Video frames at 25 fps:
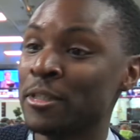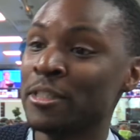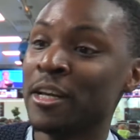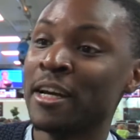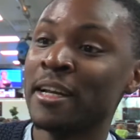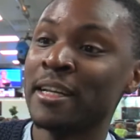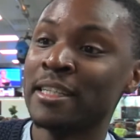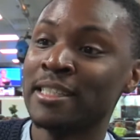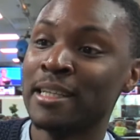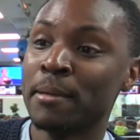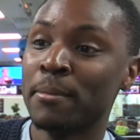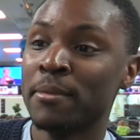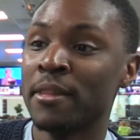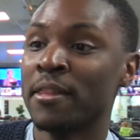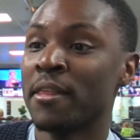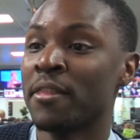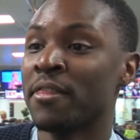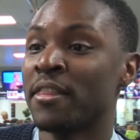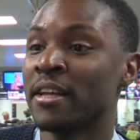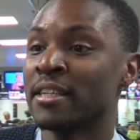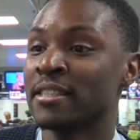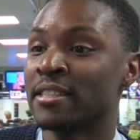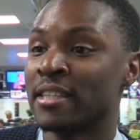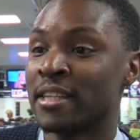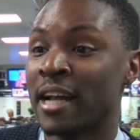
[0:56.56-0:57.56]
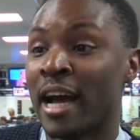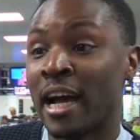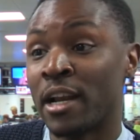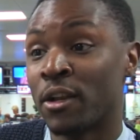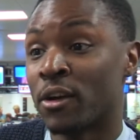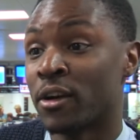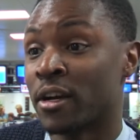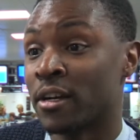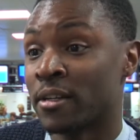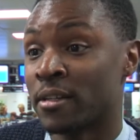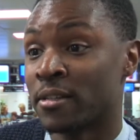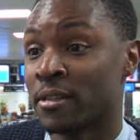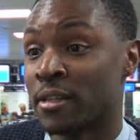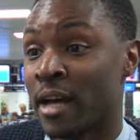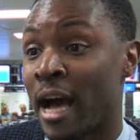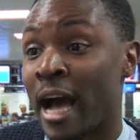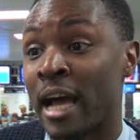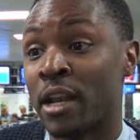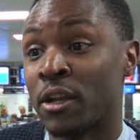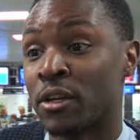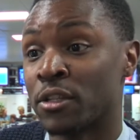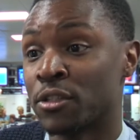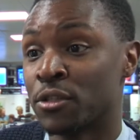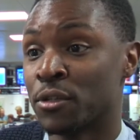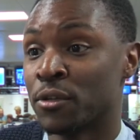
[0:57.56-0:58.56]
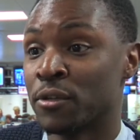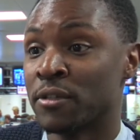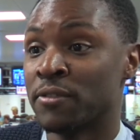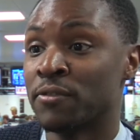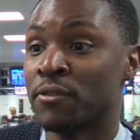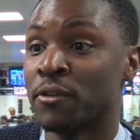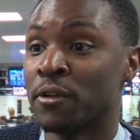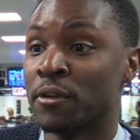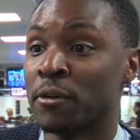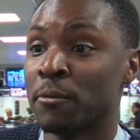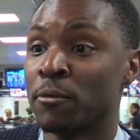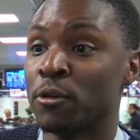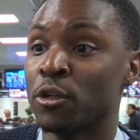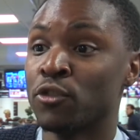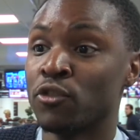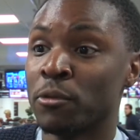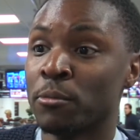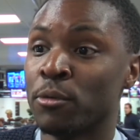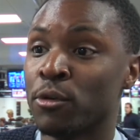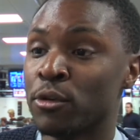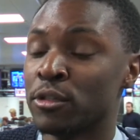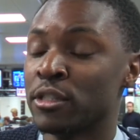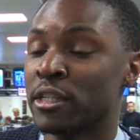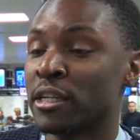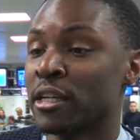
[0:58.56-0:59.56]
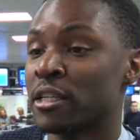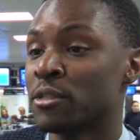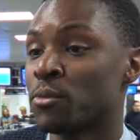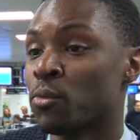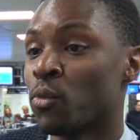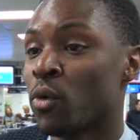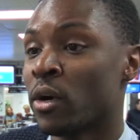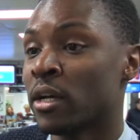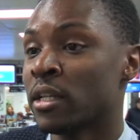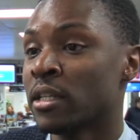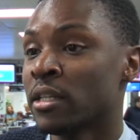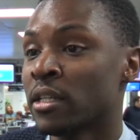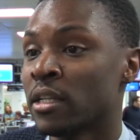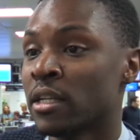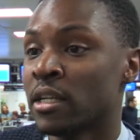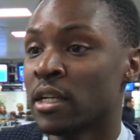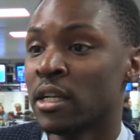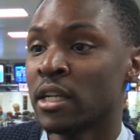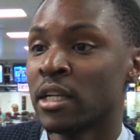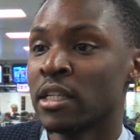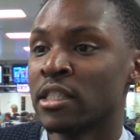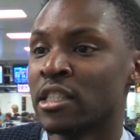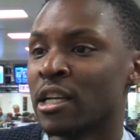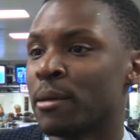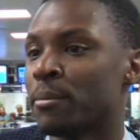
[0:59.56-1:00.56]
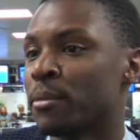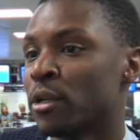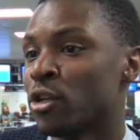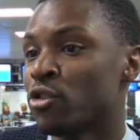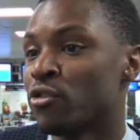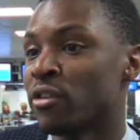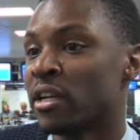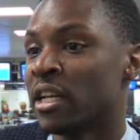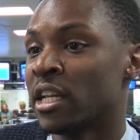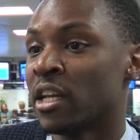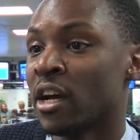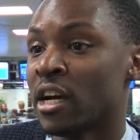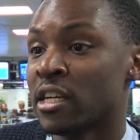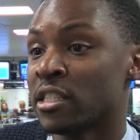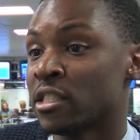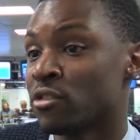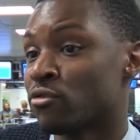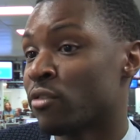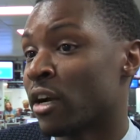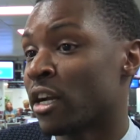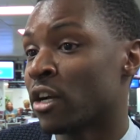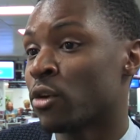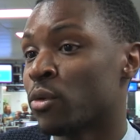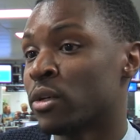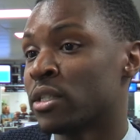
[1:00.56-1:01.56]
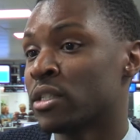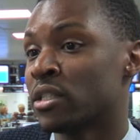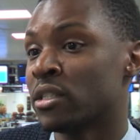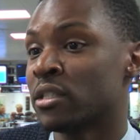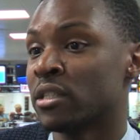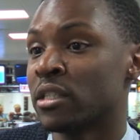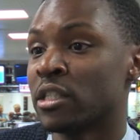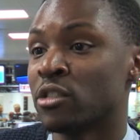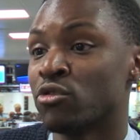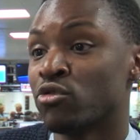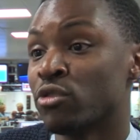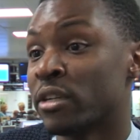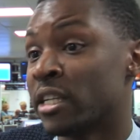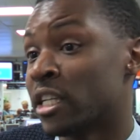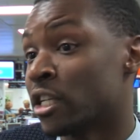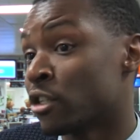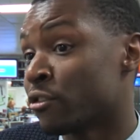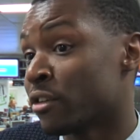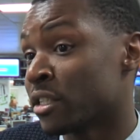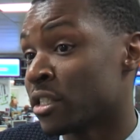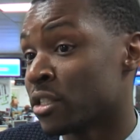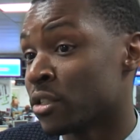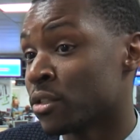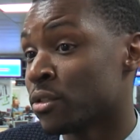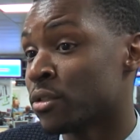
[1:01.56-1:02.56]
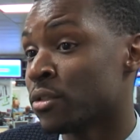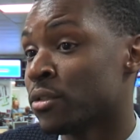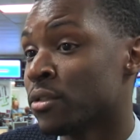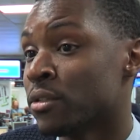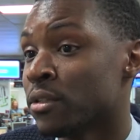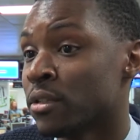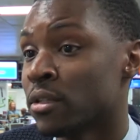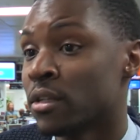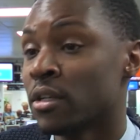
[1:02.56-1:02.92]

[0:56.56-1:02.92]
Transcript: Certainly some of the things that I look to for good reporting is, one, somebody who really asks the questions and is really critical.